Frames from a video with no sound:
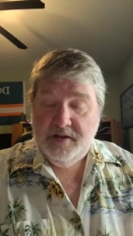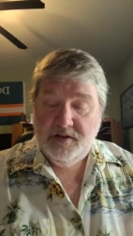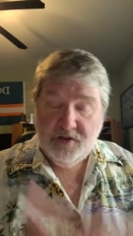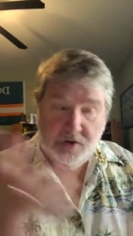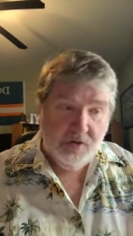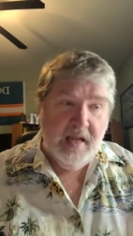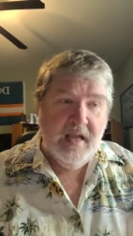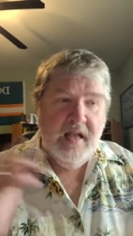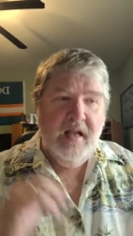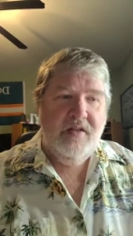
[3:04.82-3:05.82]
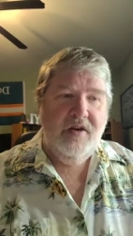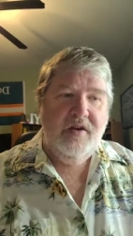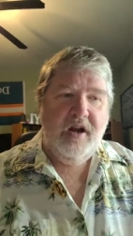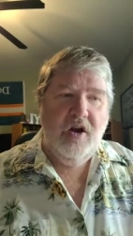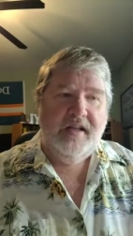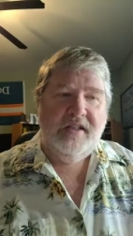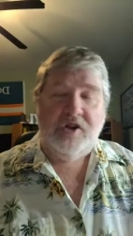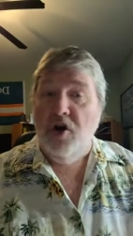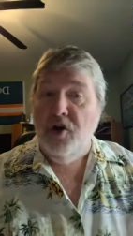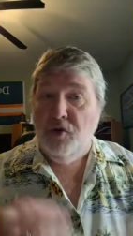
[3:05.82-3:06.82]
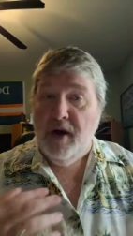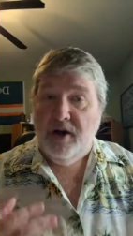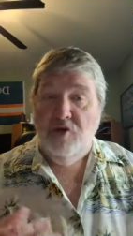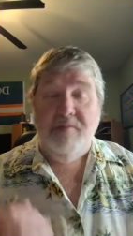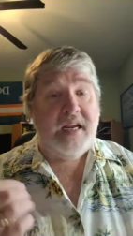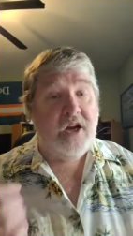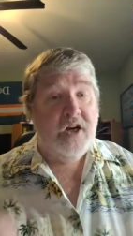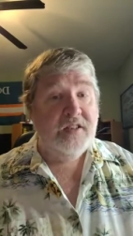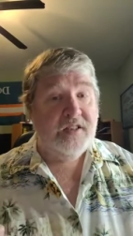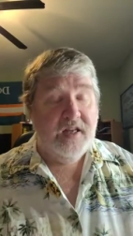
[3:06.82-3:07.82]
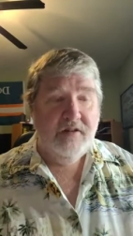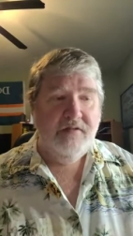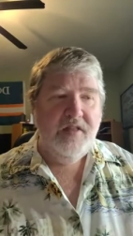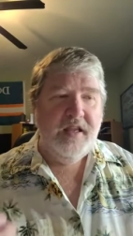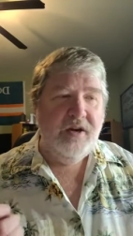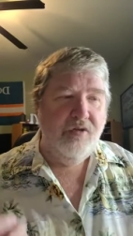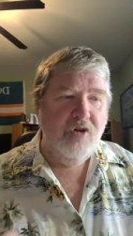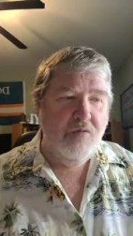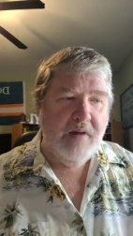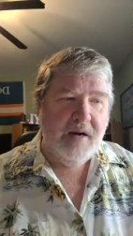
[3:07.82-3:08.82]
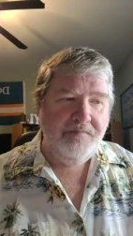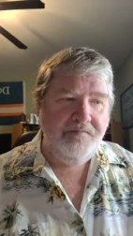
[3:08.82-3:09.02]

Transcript: So there you go. It's called oregano because of the aroma.